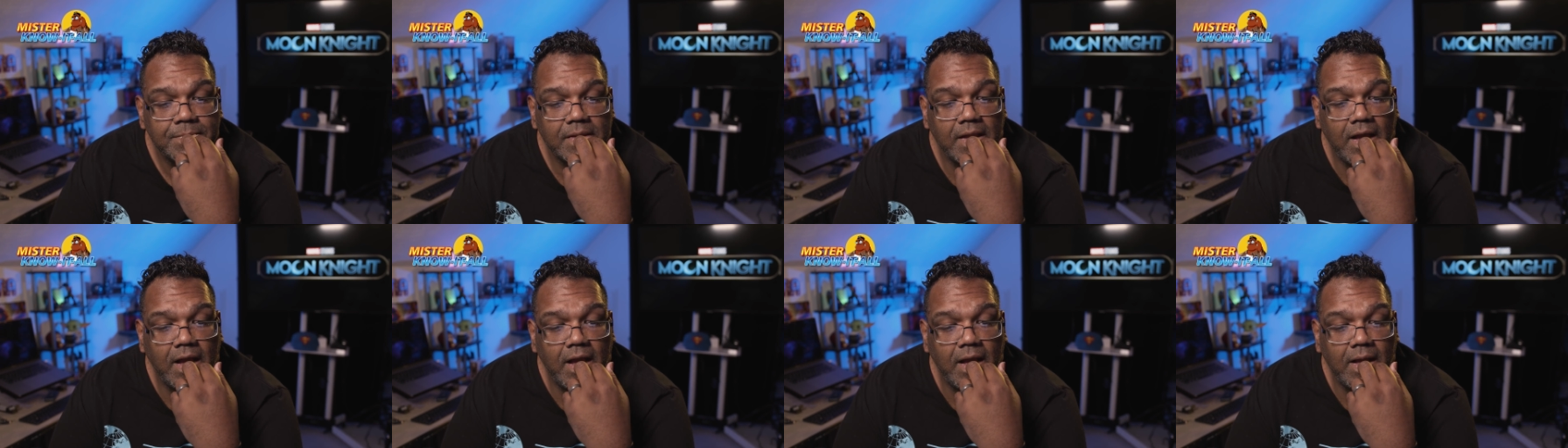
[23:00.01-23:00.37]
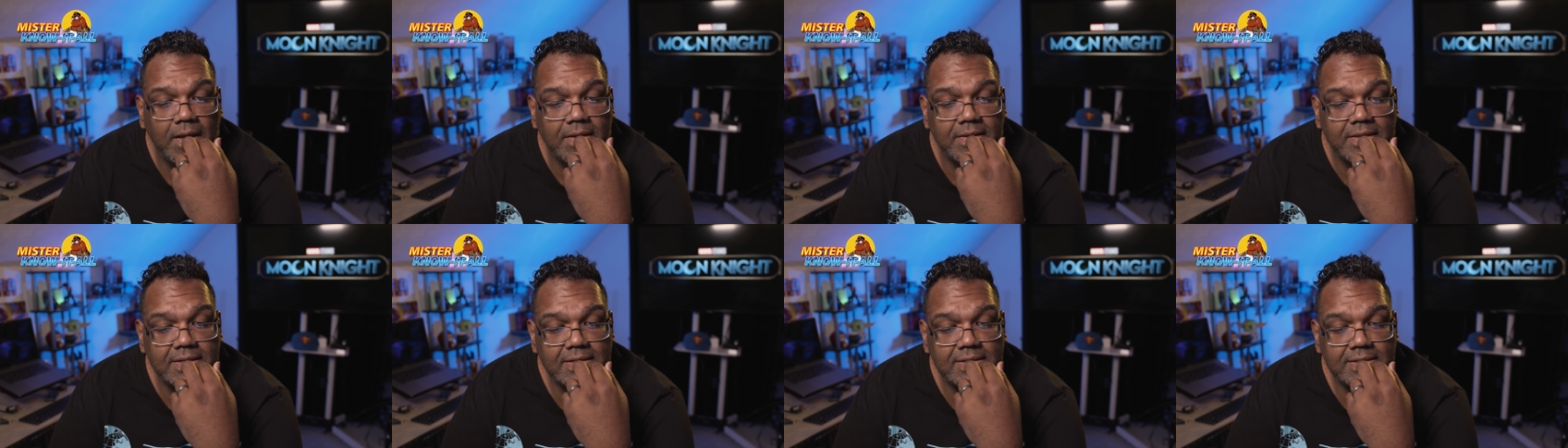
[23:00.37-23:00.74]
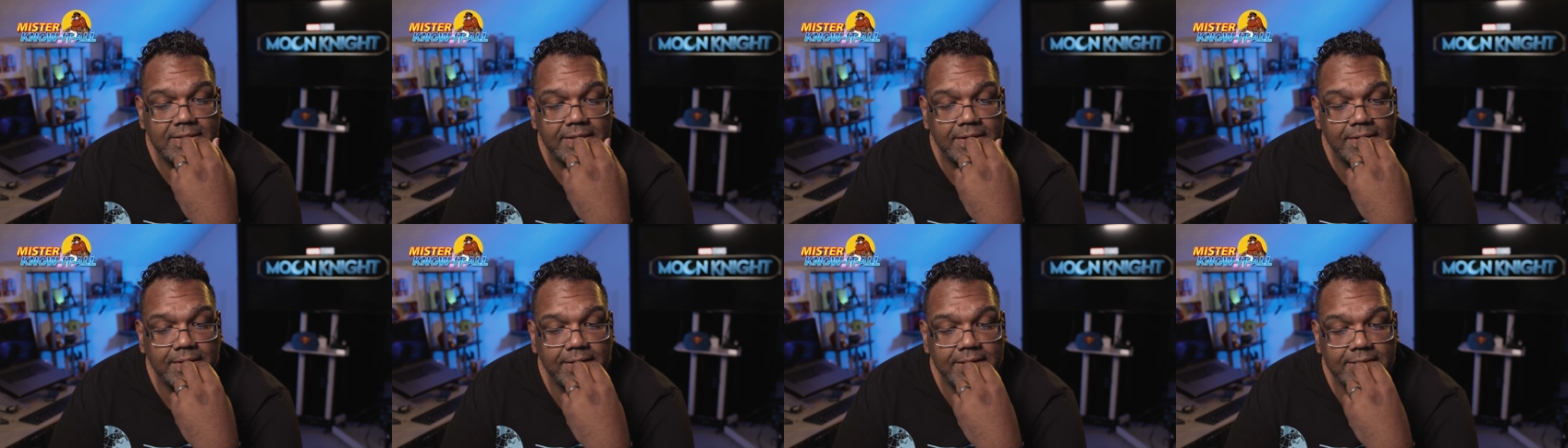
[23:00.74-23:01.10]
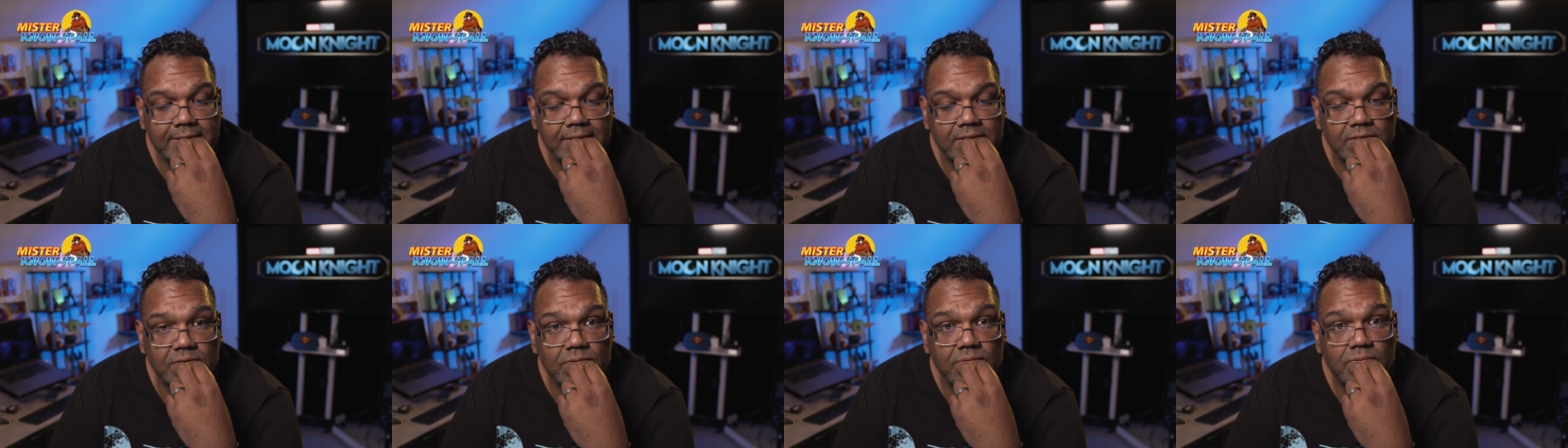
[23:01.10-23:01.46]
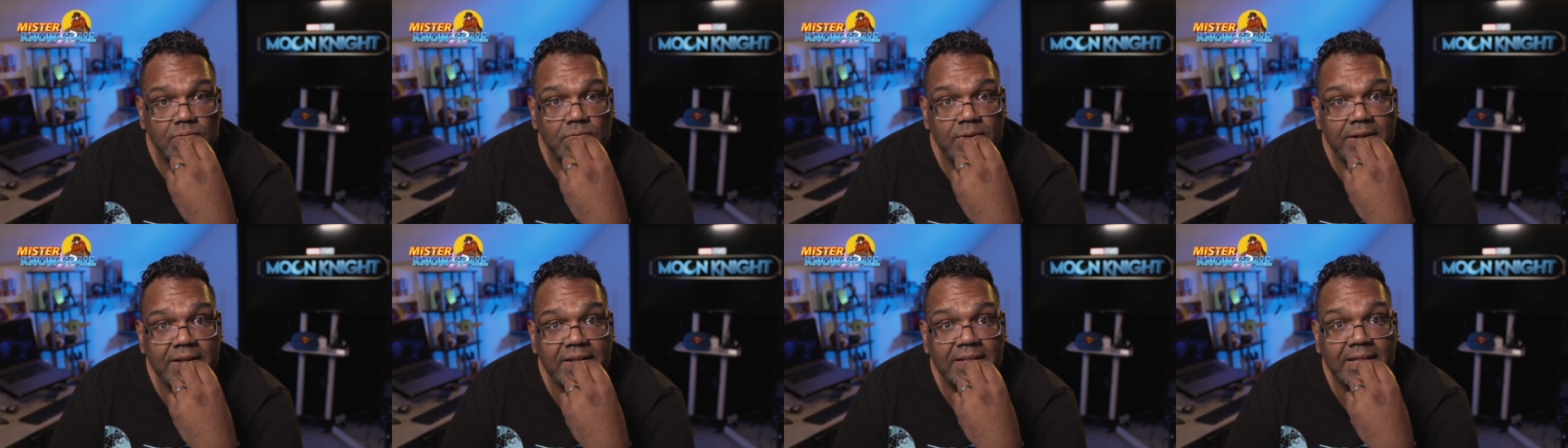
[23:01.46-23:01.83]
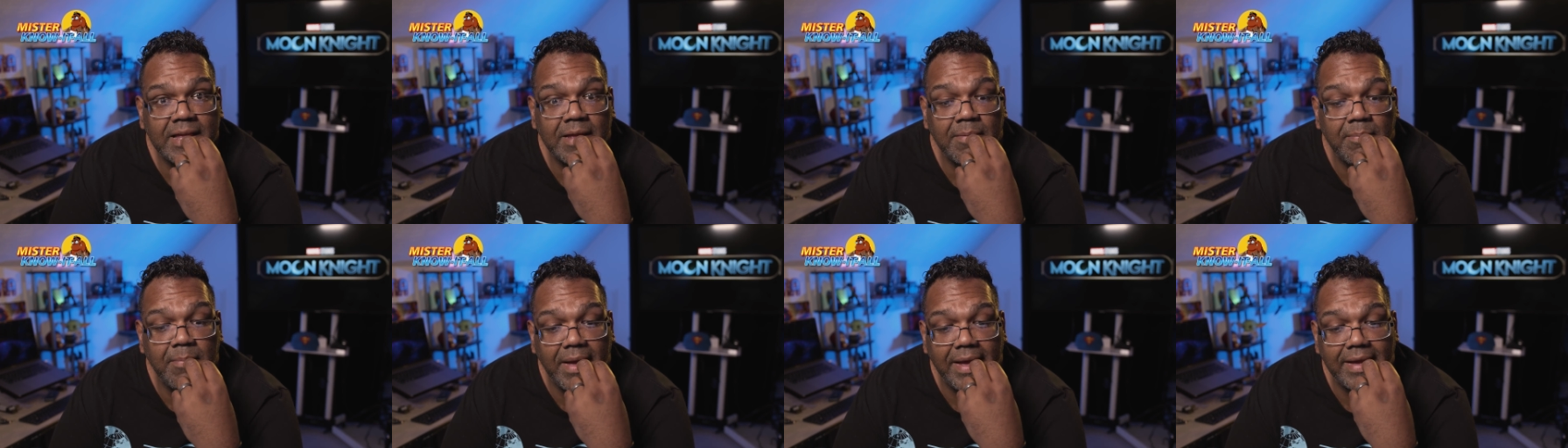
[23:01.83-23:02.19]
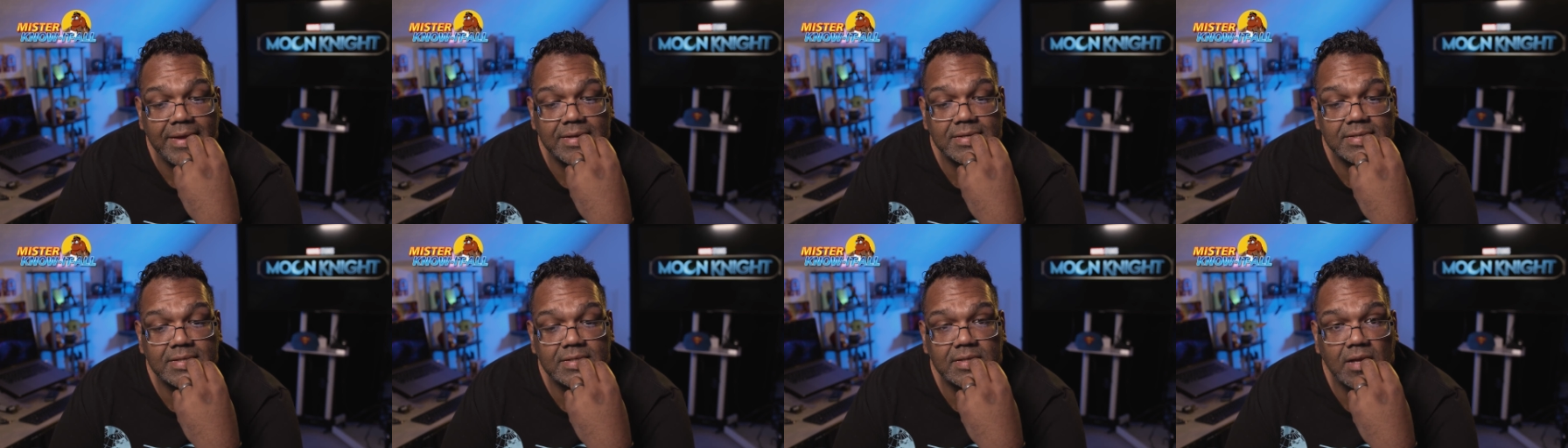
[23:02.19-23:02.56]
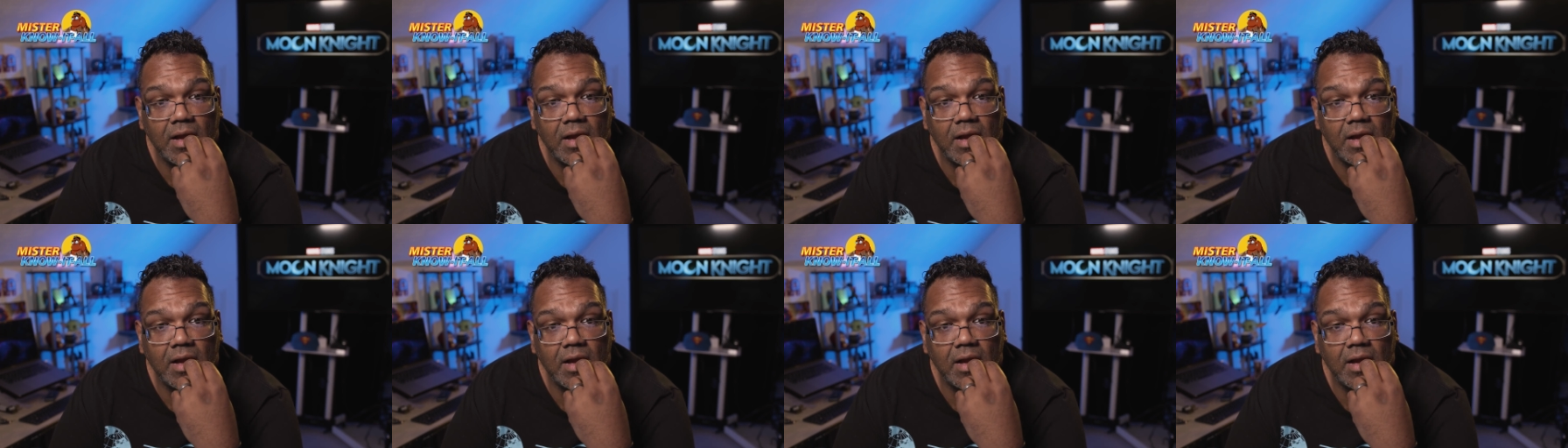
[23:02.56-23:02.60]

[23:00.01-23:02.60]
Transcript: this series is really based